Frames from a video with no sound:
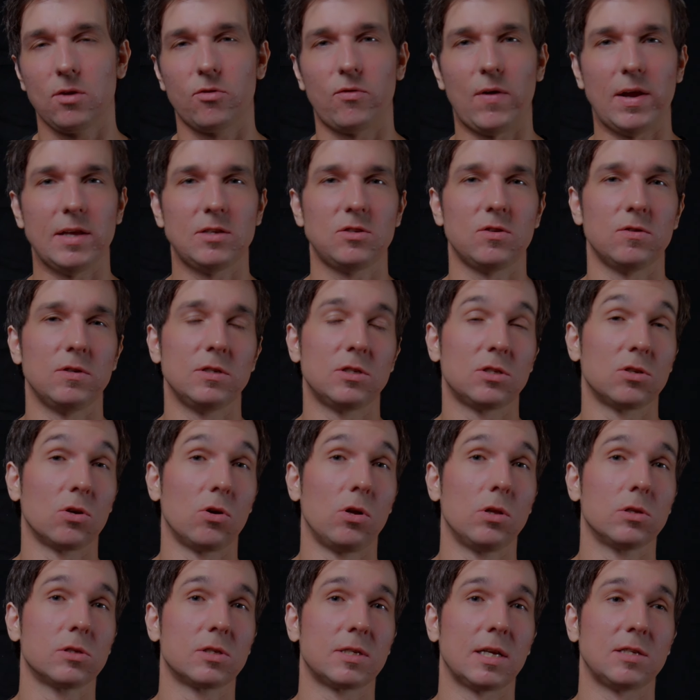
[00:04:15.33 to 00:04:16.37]
crazy
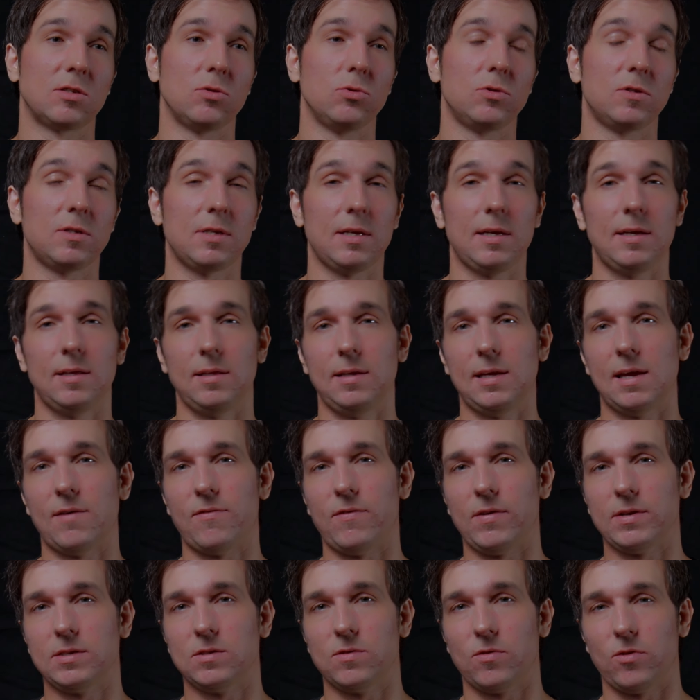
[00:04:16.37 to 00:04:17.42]
results as you see in the
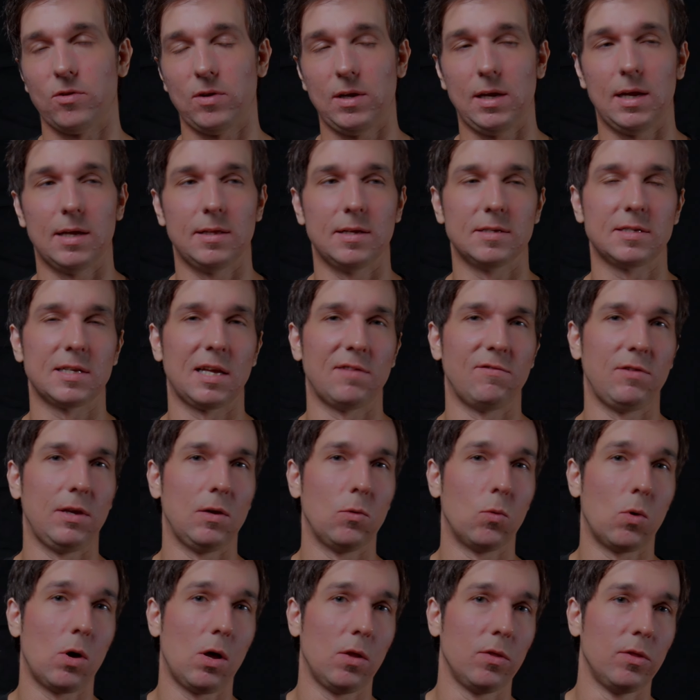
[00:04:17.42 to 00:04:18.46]
FX3 and the
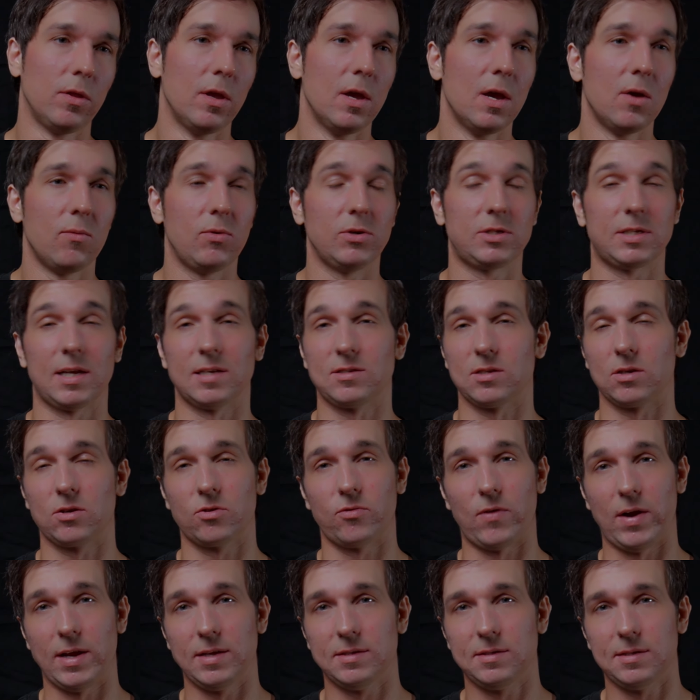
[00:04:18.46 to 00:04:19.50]
ZV-1, which has a
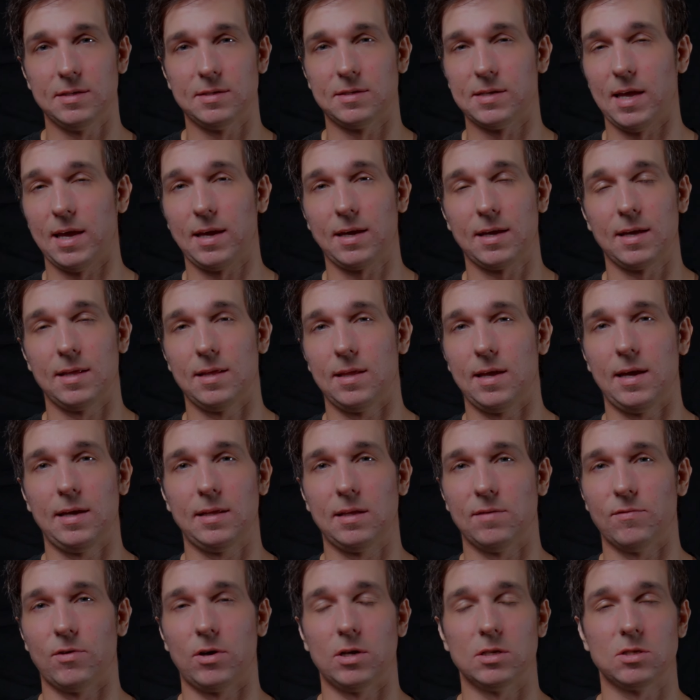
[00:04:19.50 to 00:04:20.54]
crazy second
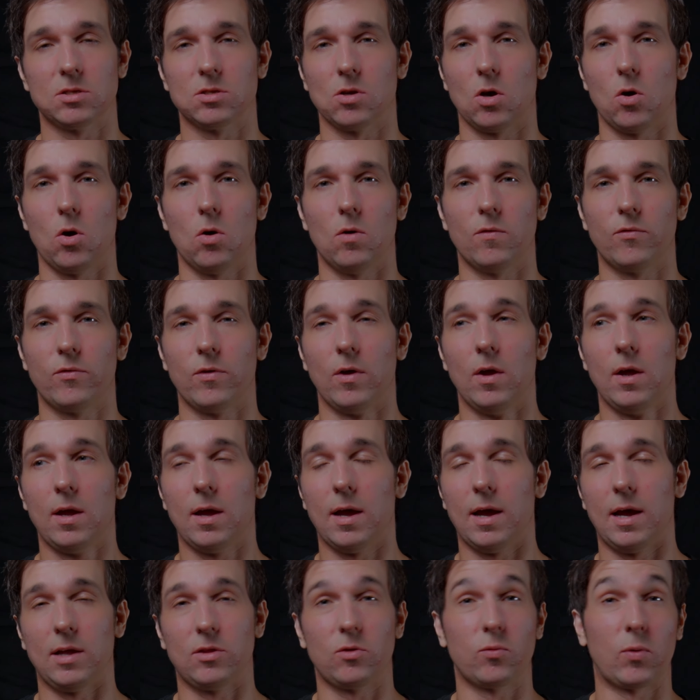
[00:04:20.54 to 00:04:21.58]
native ISO of
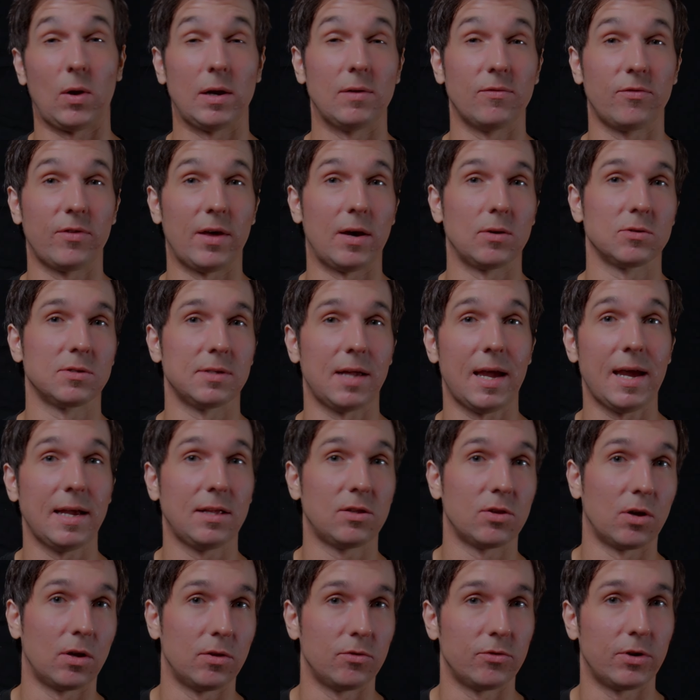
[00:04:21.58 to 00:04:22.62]

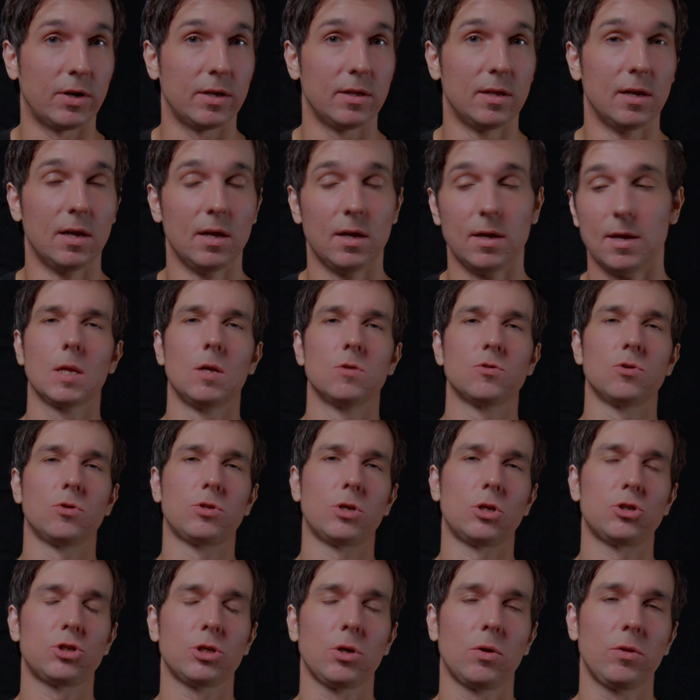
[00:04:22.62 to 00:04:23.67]
12,800. So
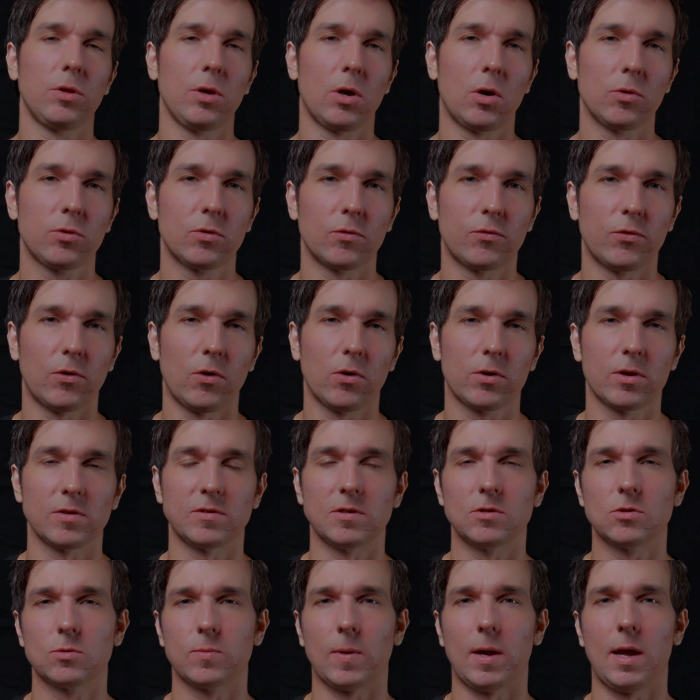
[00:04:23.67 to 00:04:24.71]
touching on the
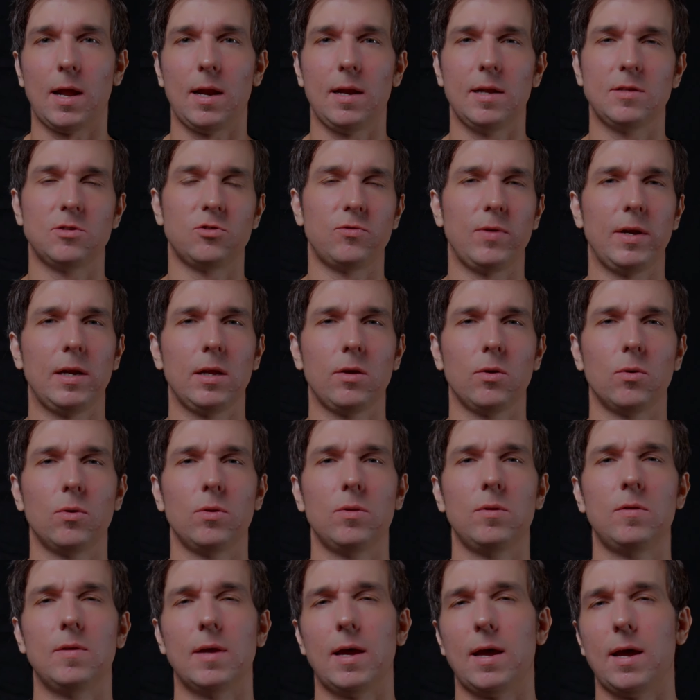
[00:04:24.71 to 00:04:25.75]
autofocus as well, it's really
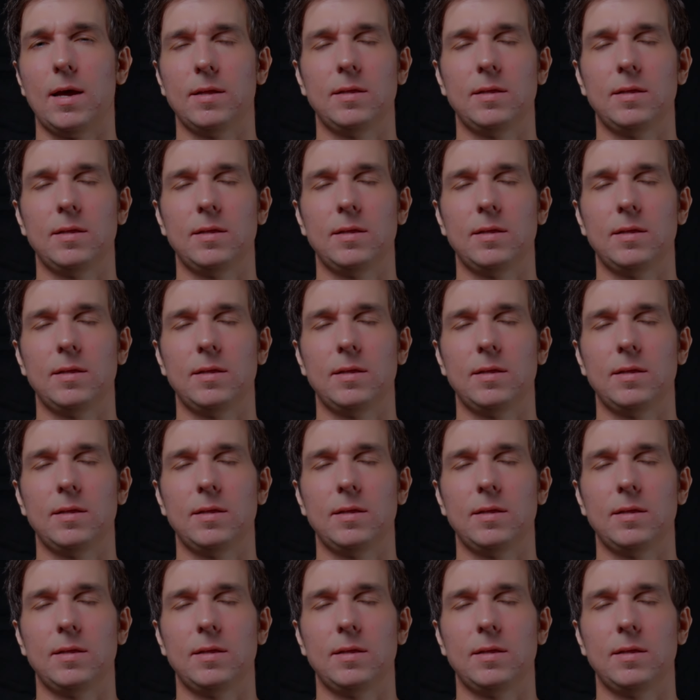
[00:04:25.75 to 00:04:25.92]
good.